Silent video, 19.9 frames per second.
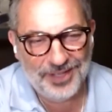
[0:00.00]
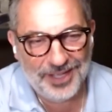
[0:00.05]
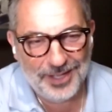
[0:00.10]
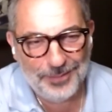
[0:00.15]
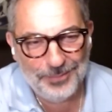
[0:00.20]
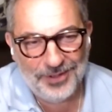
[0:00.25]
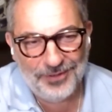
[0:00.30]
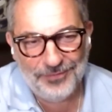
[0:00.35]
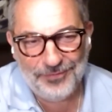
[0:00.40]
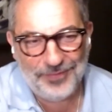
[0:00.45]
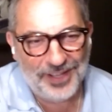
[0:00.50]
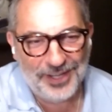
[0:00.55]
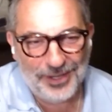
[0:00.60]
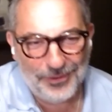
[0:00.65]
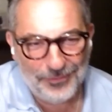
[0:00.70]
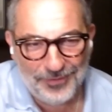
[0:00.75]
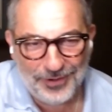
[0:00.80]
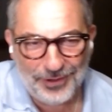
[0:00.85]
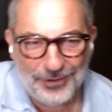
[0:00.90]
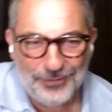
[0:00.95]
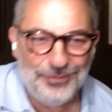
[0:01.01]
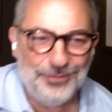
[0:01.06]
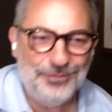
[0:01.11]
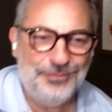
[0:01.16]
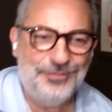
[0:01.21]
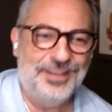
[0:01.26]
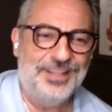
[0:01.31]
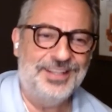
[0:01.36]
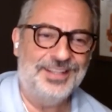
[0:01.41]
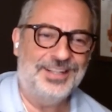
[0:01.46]
I'm a fan of very few
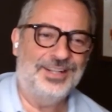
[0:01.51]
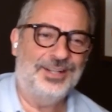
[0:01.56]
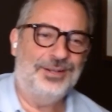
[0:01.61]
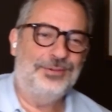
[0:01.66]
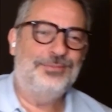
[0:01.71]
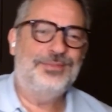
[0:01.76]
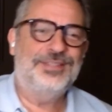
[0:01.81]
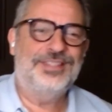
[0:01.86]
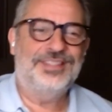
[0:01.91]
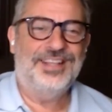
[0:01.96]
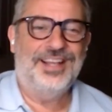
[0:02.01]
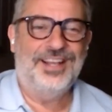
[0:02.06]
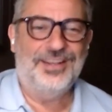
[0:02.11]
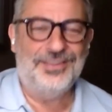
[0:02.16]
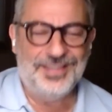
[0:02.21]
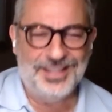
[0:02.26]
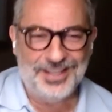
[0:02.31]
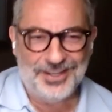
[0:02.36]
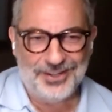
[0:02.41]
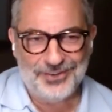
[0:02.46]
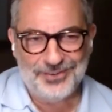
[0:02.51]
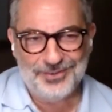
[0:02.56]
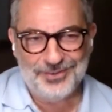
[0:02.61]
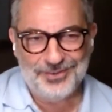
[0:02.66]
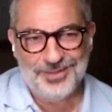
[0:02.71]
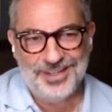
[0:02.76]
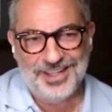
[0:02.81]
fan clubs out there.